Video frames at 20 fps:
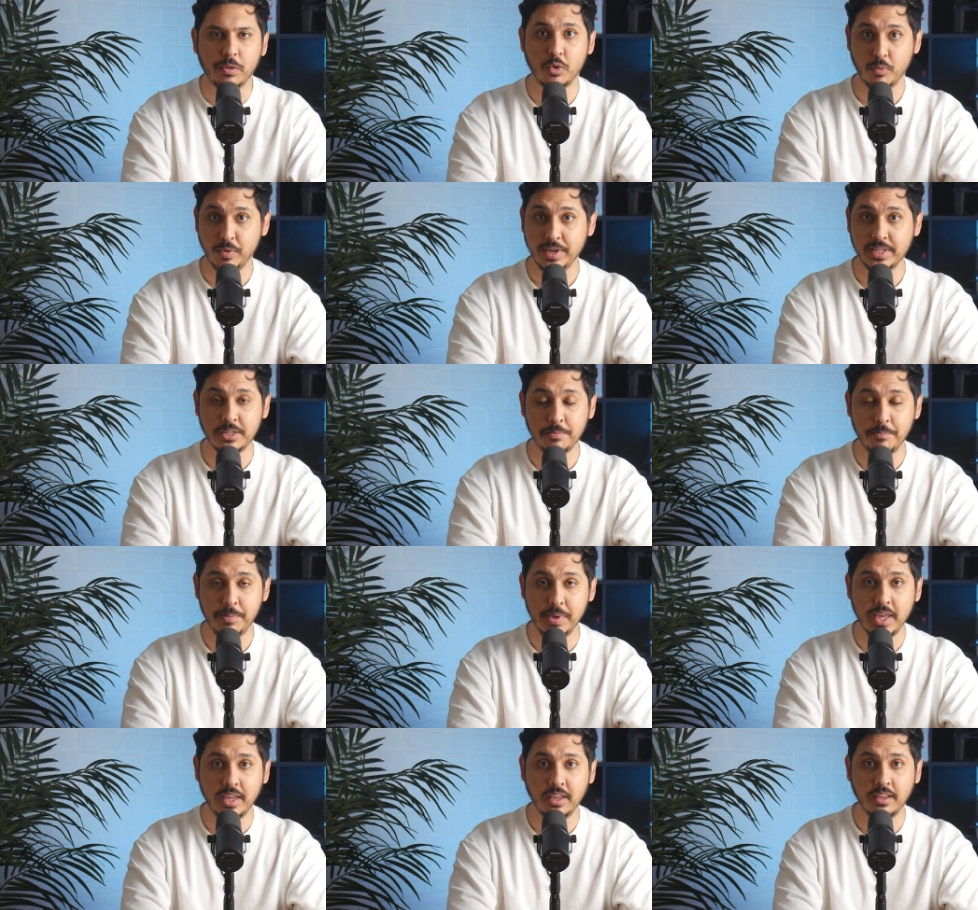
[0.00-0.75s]
The
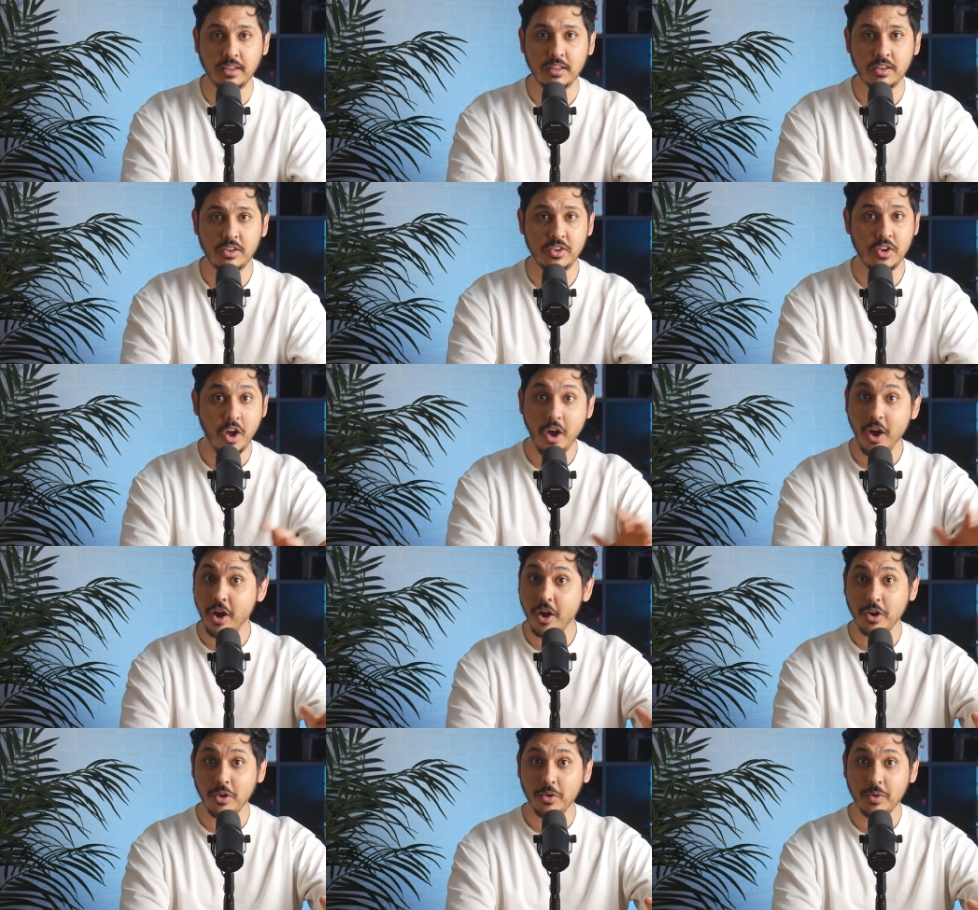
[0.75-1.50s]
reason being,
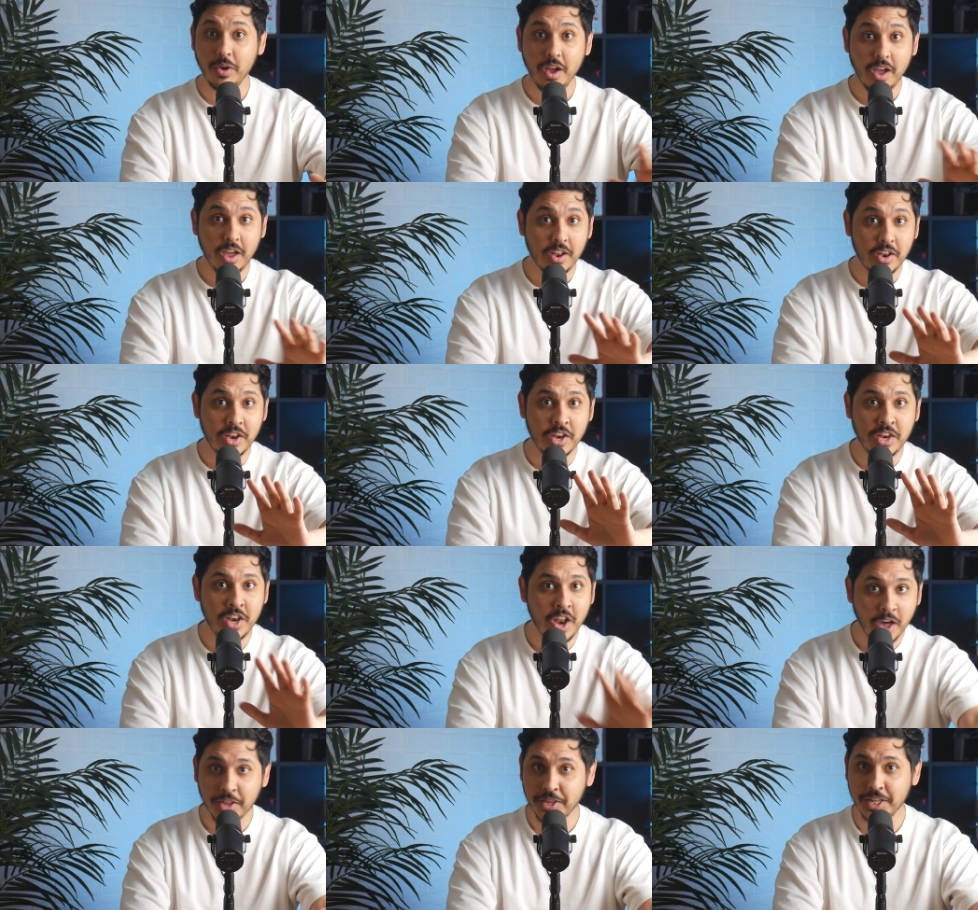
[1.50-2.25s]
no,
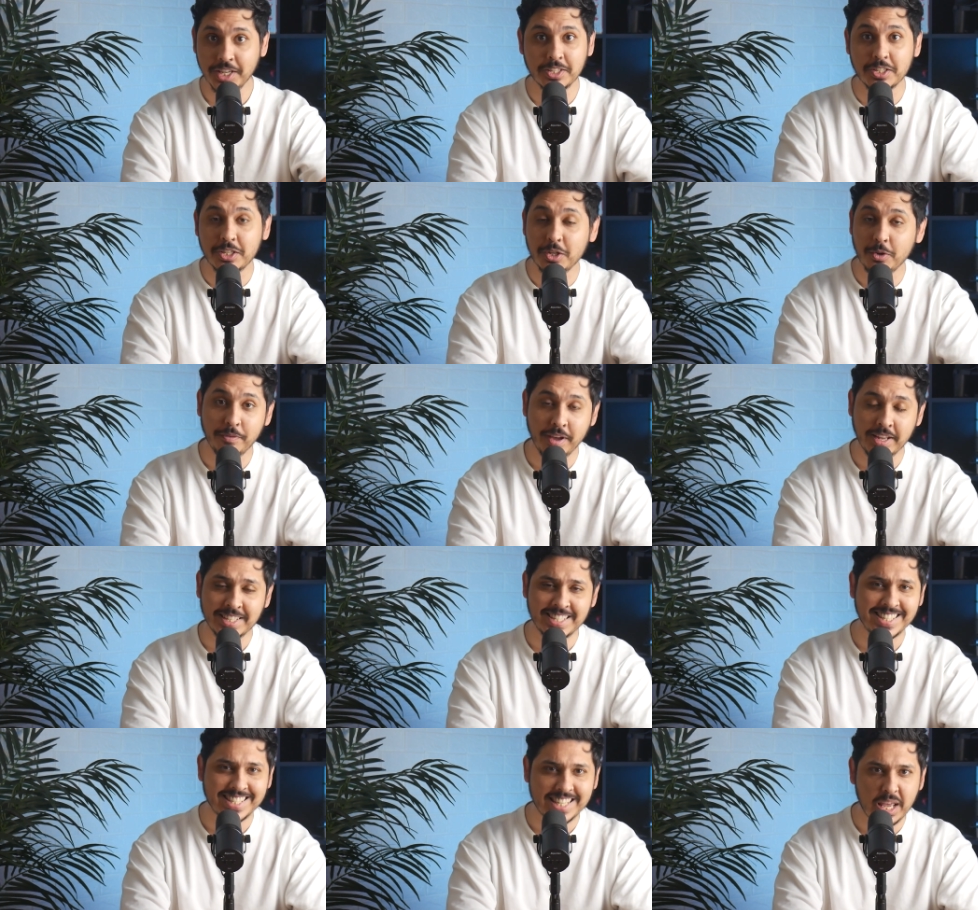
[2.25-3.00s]
nothing to do with
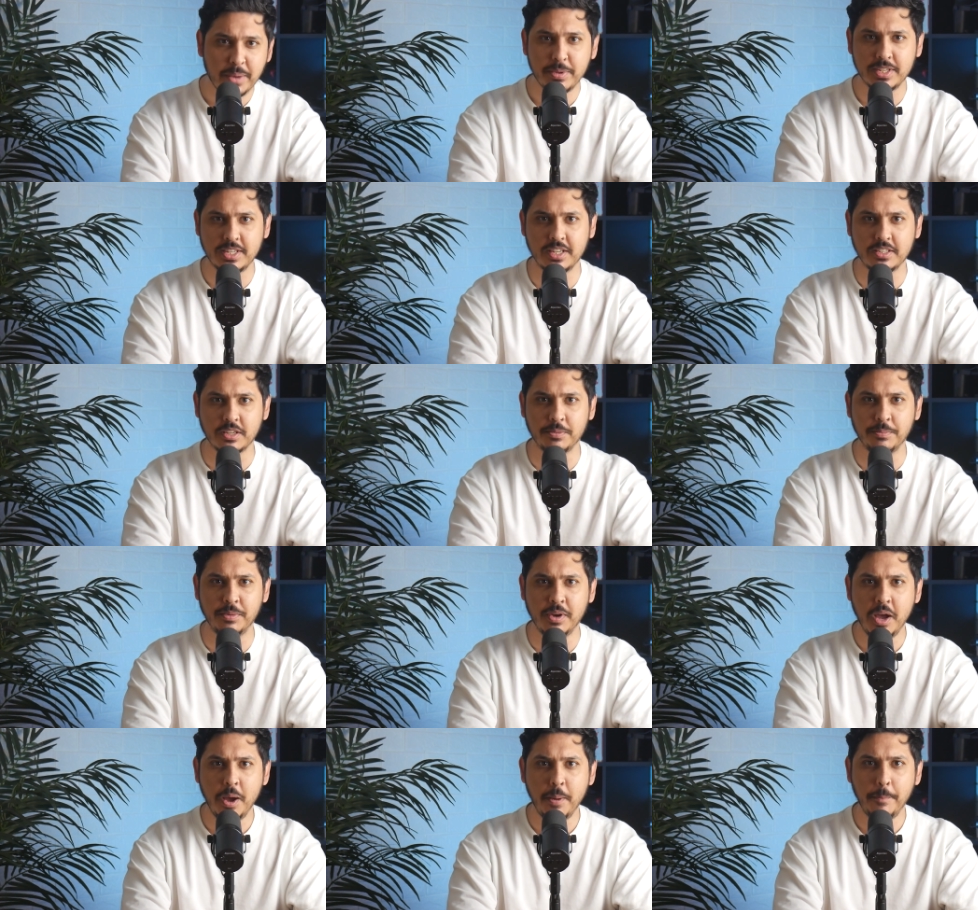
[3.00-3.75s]
anti
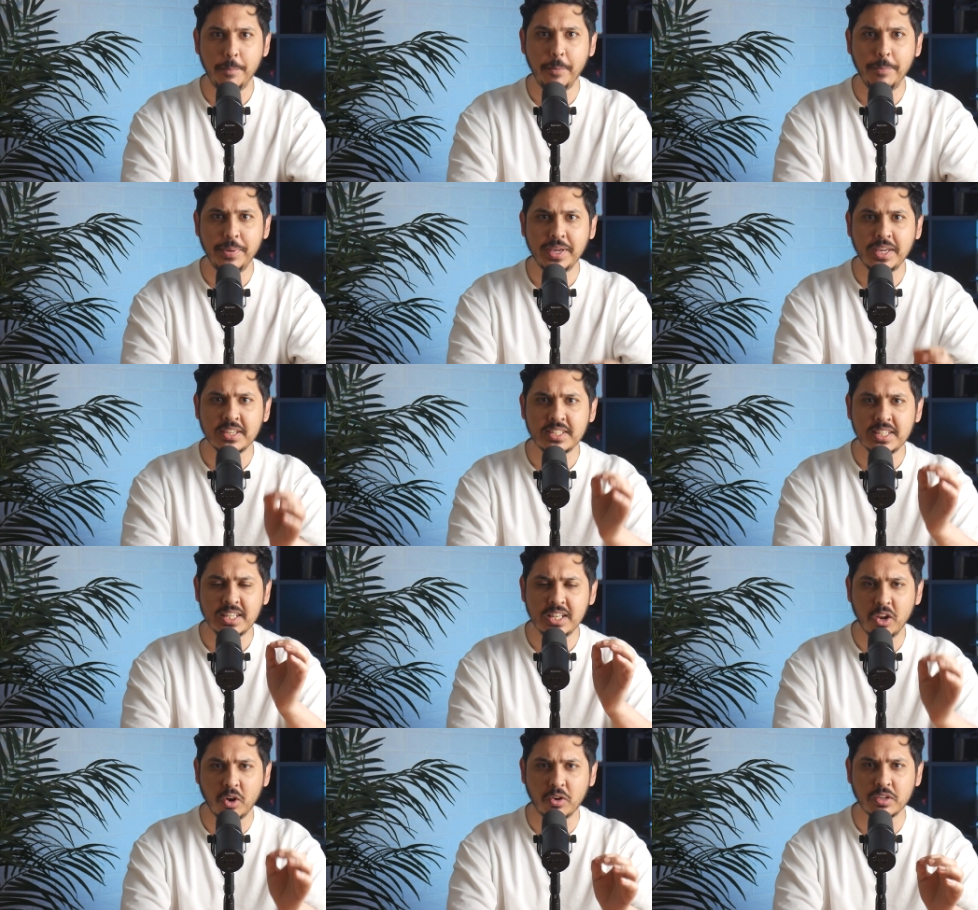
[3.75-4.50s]
Semitism, but because
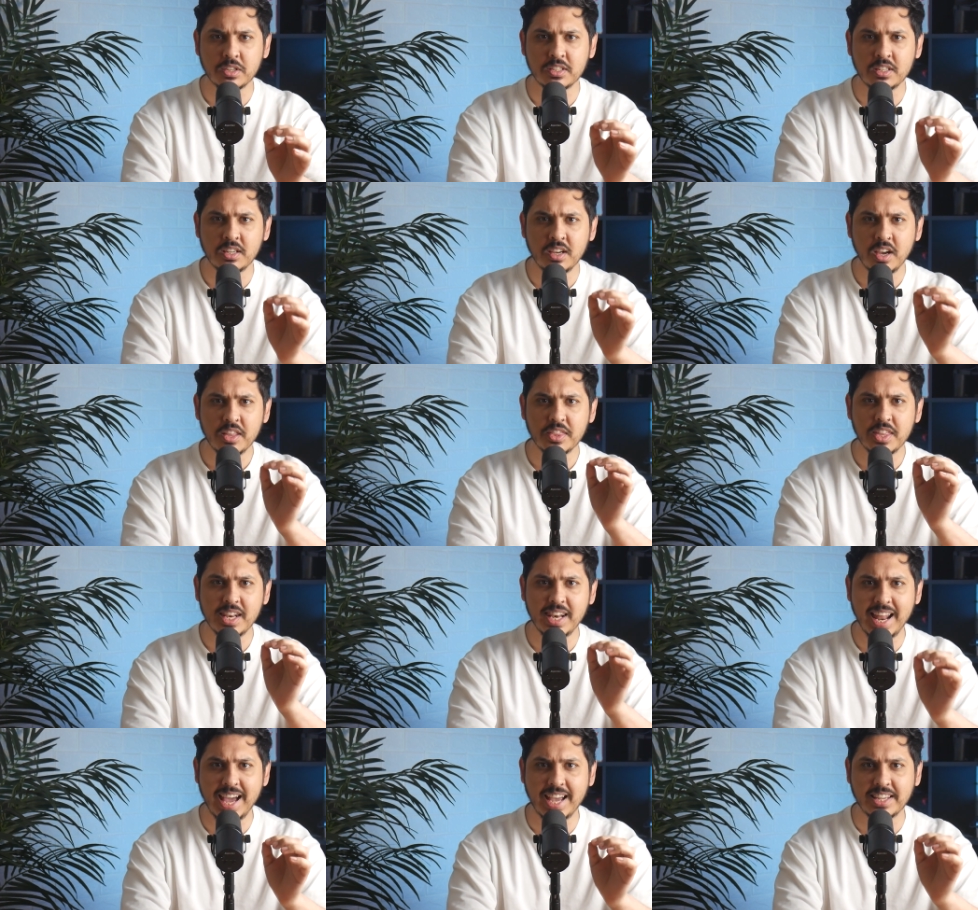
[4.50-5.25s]
he lost
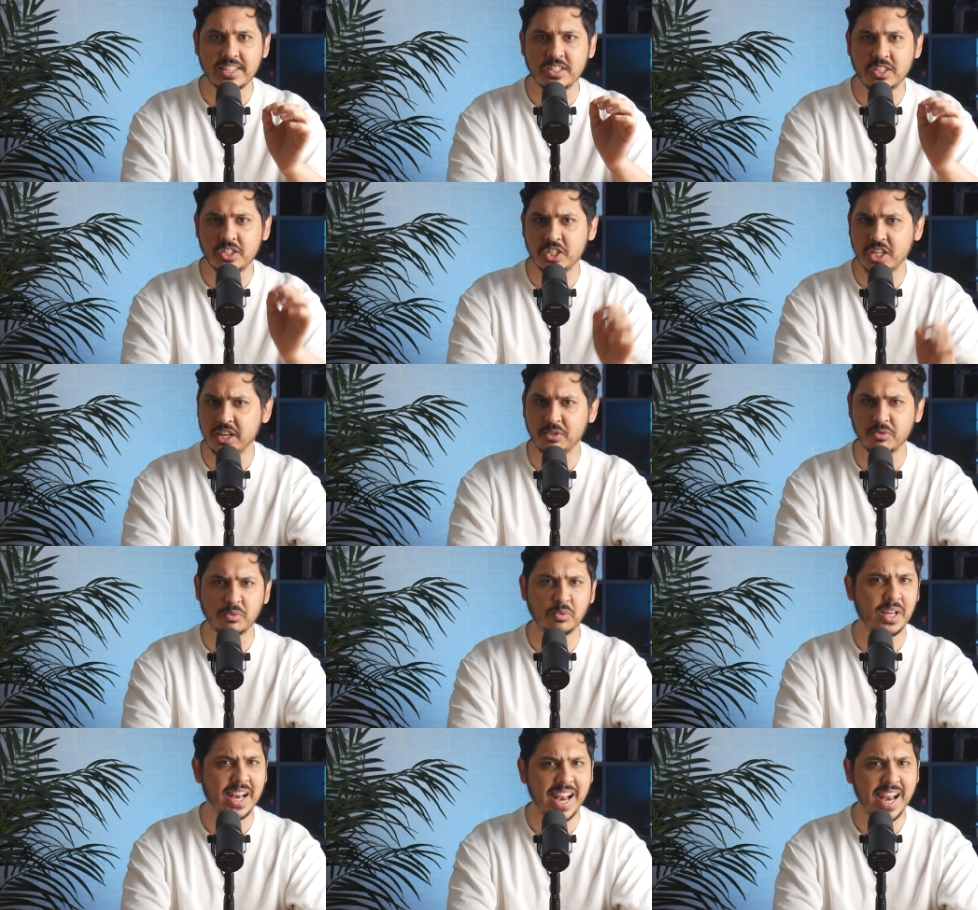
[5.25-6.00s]
the last general